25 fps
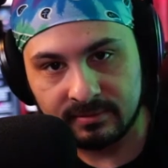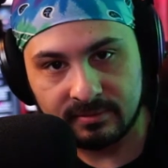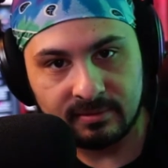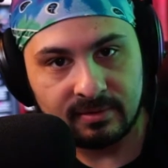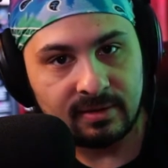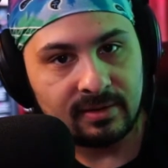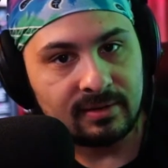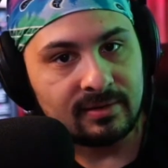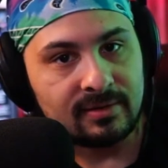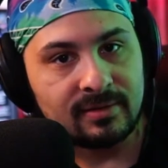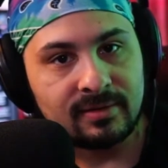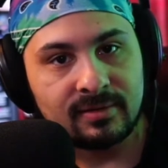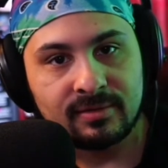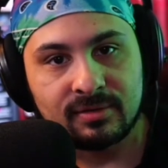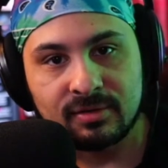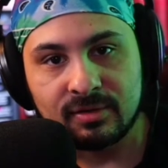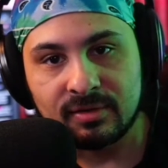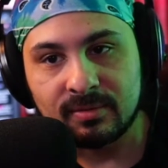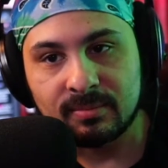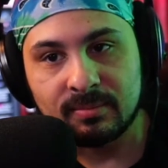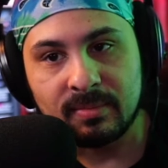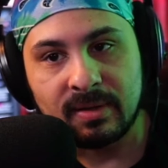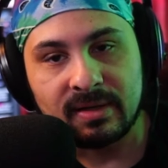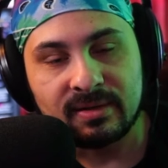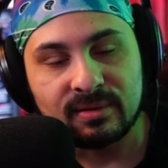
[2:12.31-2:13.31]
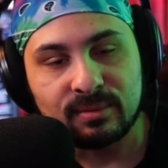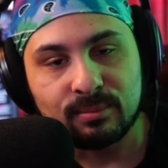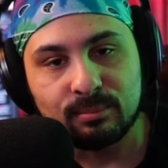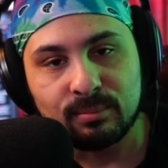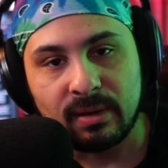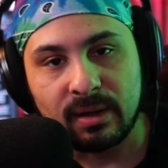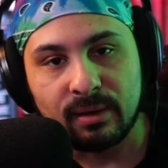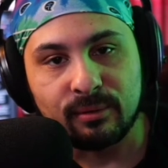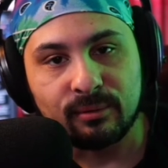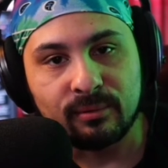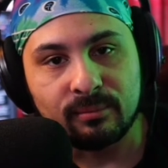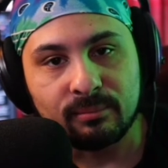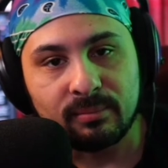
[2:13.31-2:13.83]
can just makes it
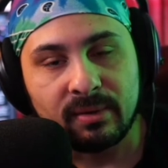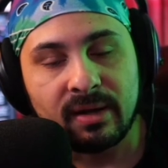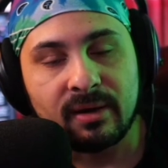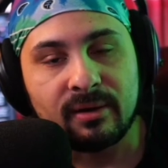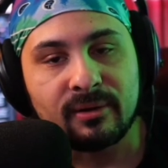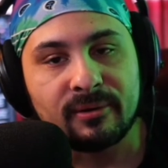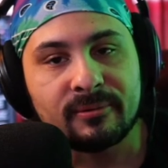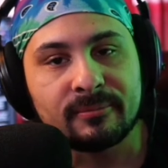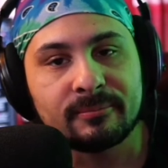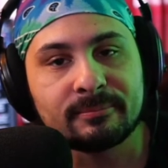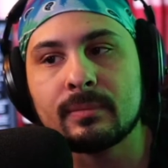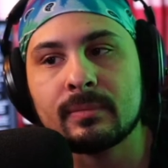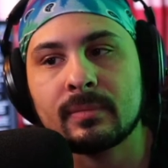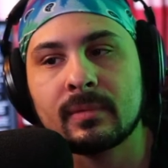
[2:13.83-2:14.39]
better and better